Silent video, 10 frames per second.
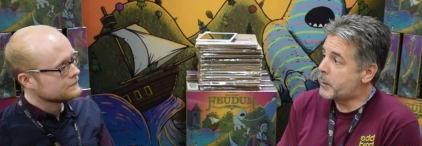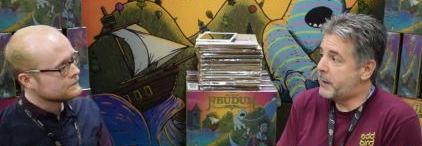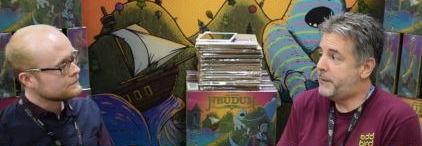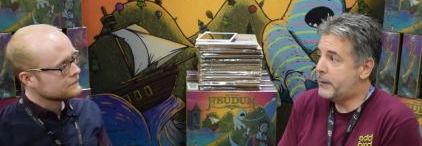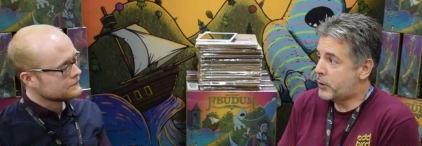Speaker 1: One of
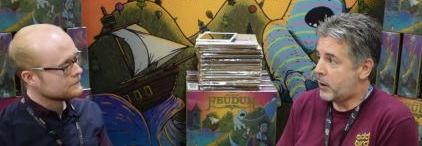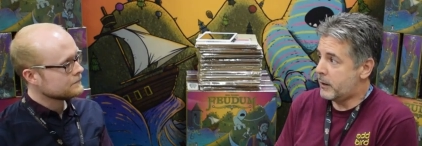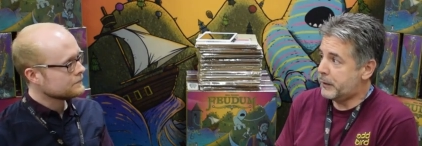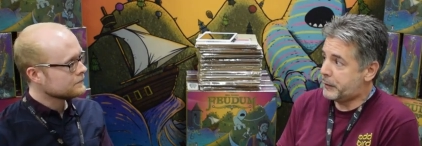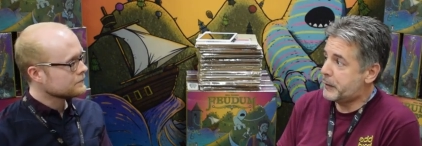my favorite
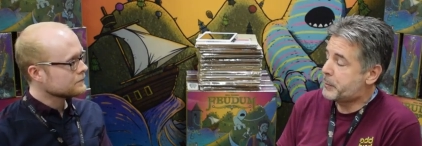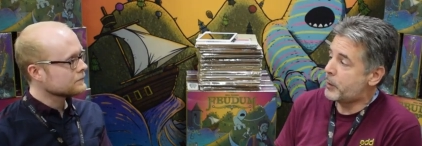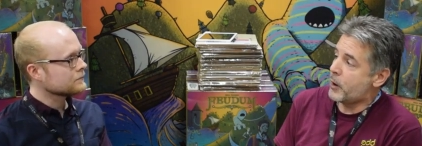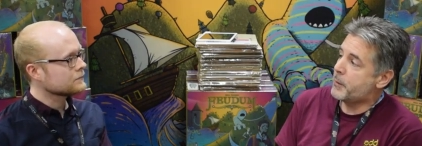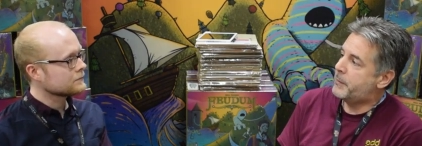artists is
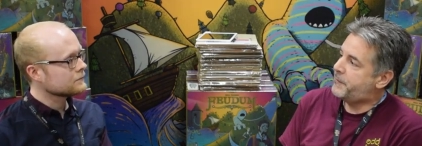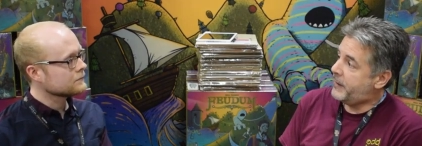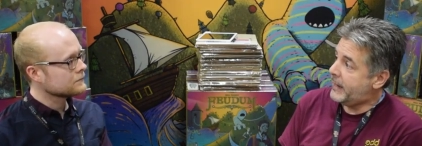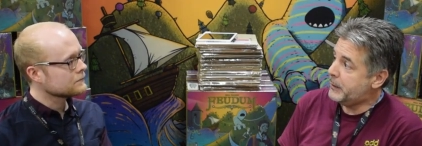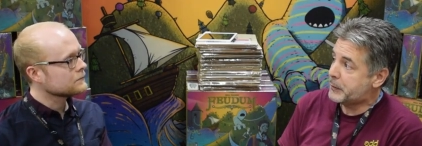Bernard
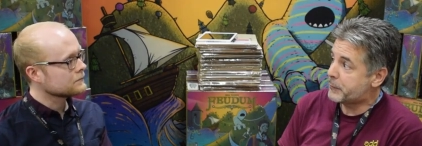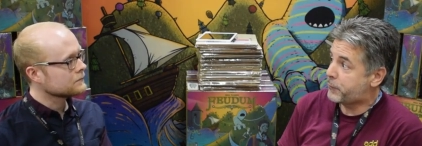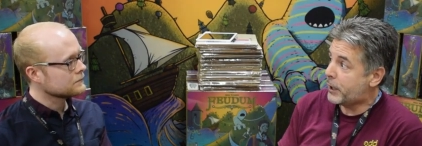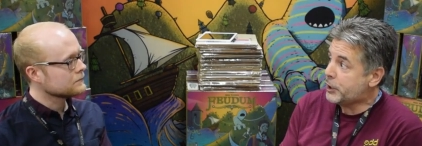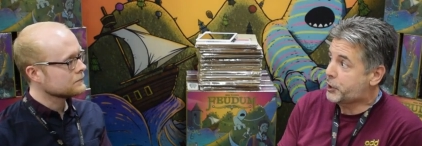Buffet. He's
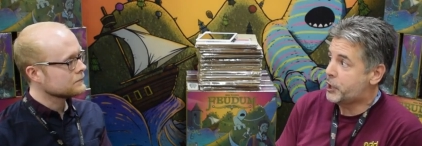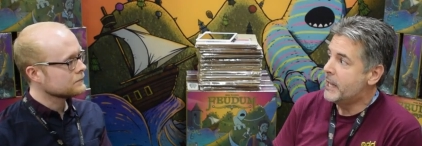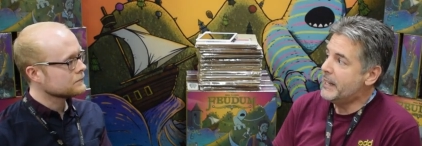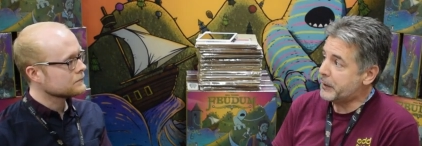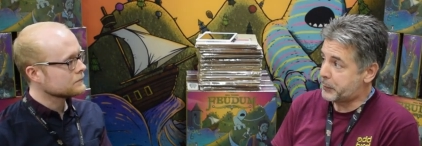a French
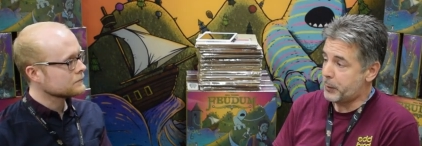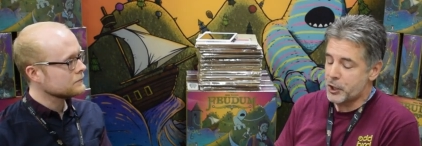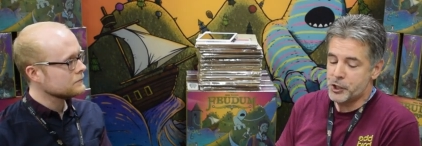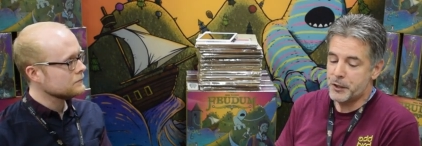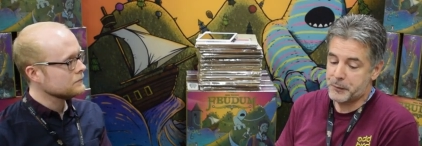
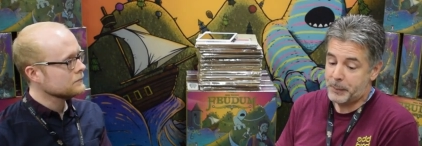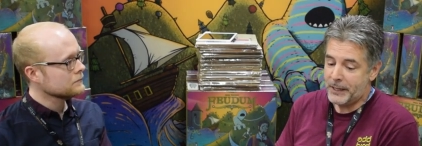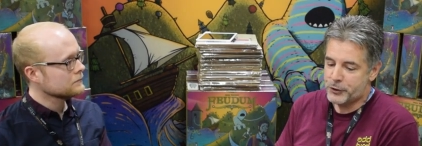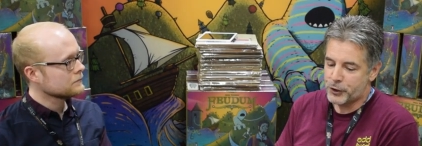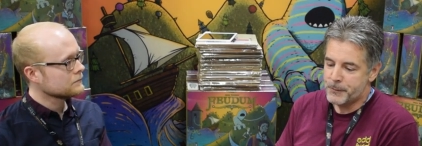expressionist
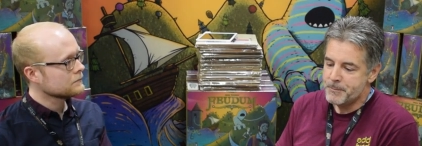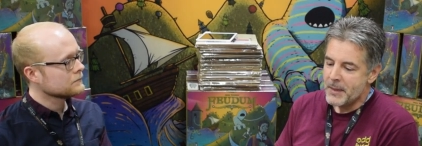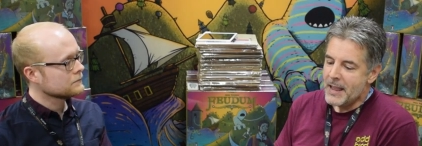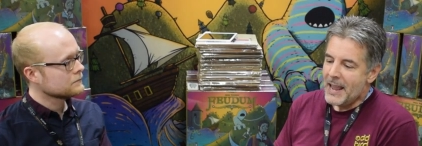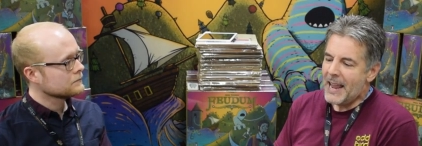painter,
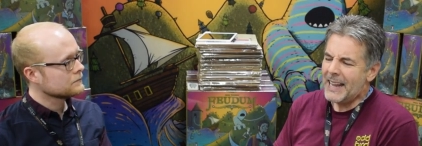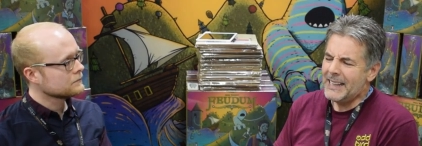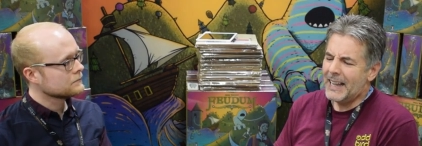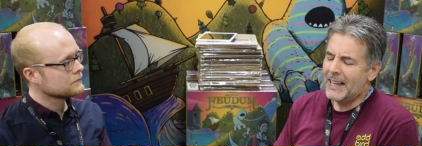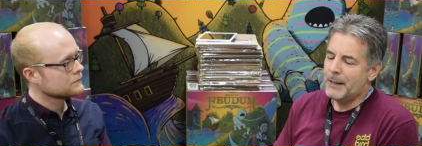
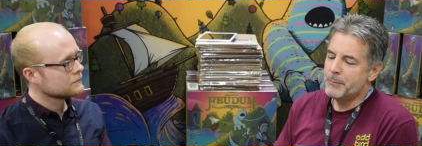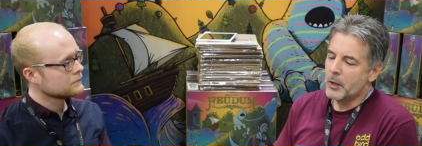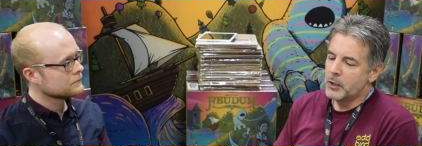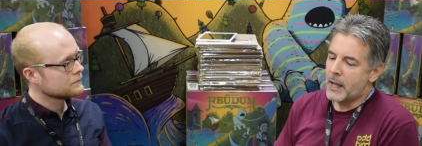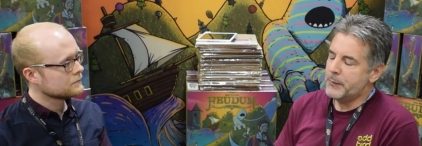and
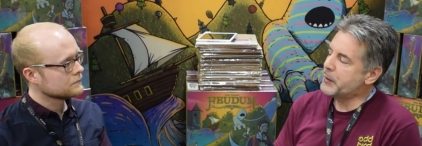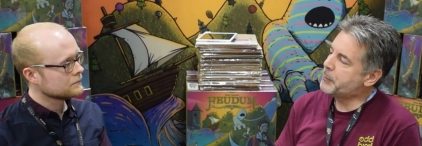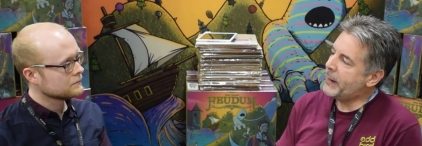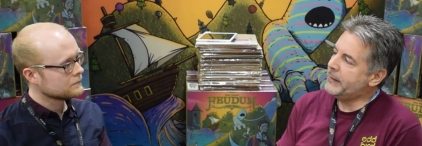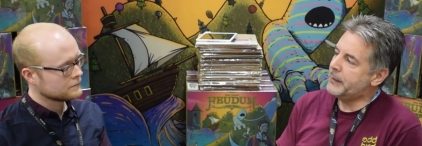uh, a lot of
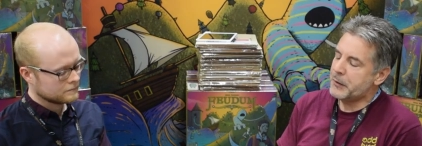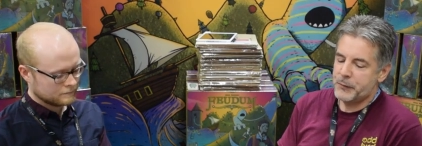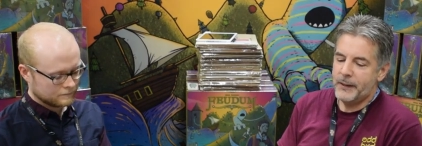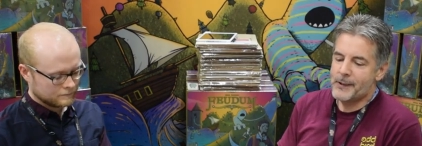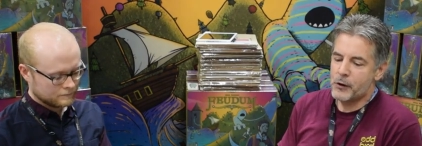his paintings
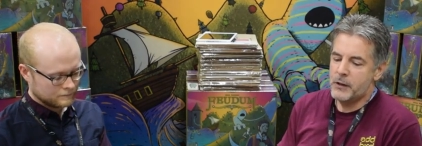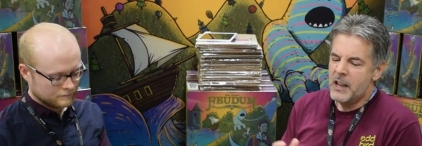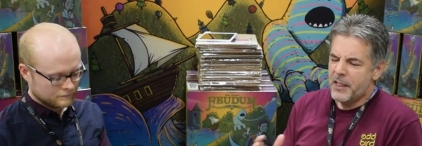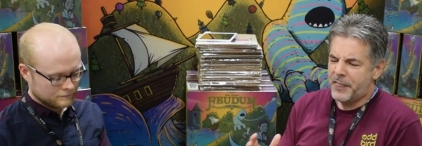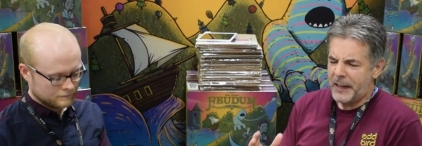featured
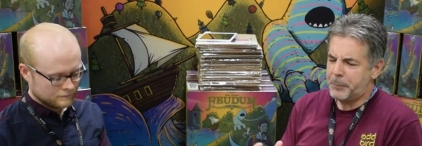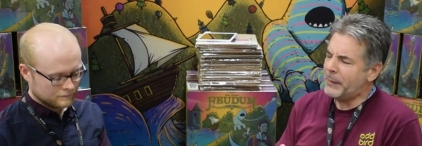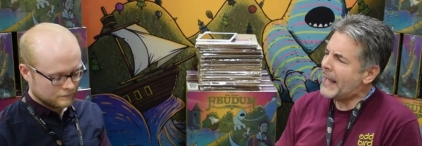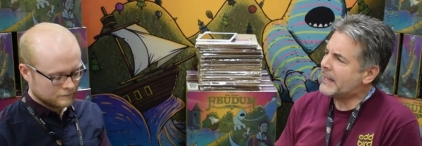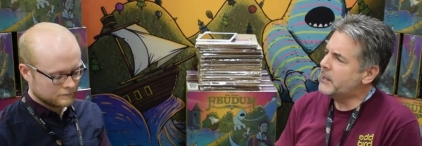thick
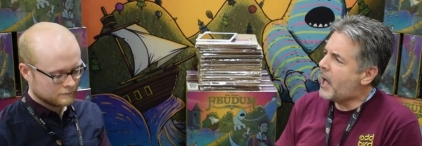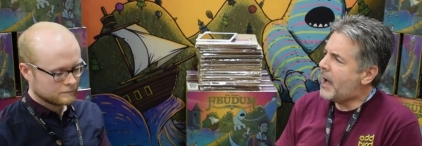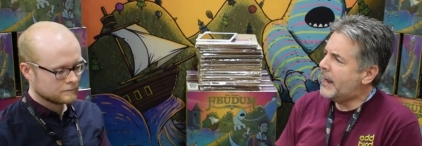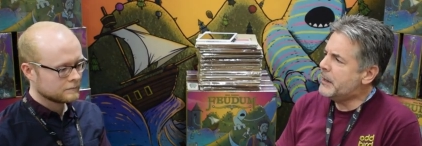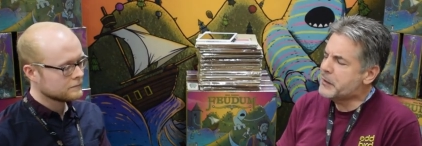black
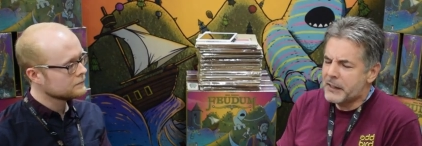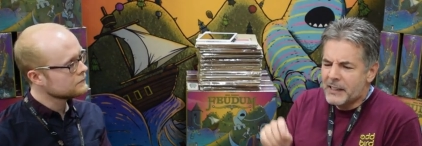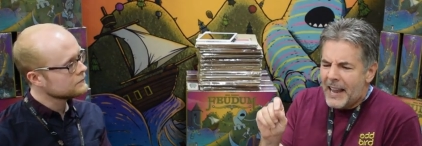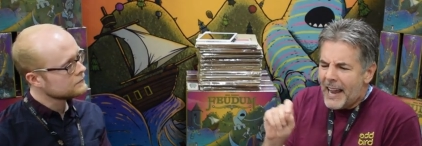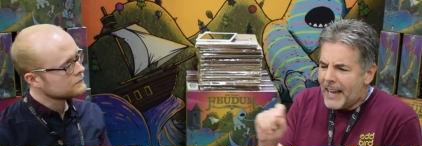lines
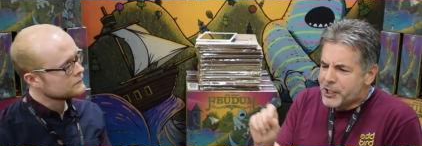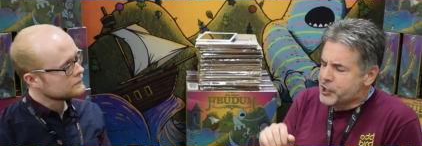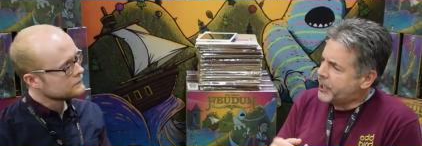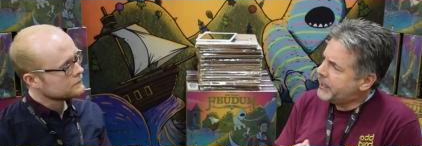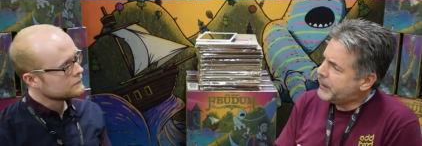and
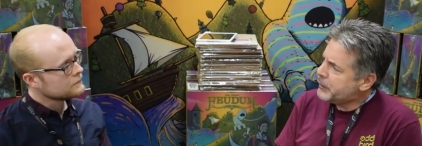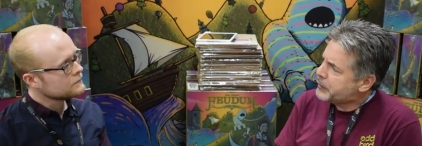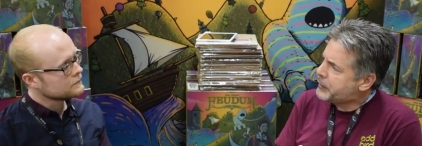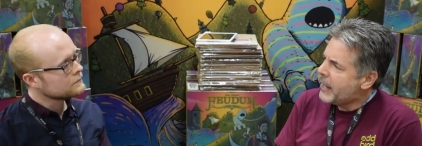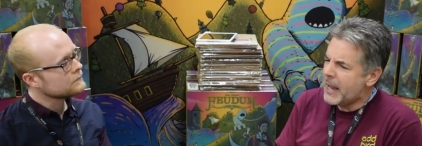
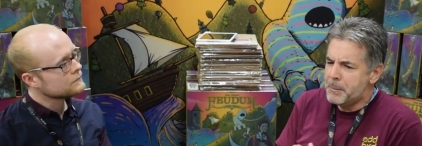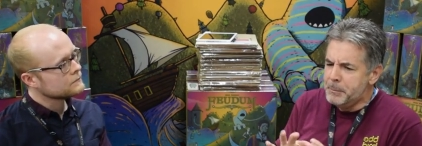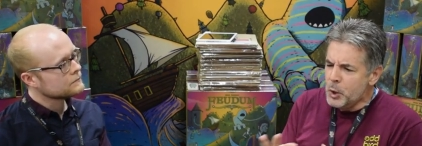etchings and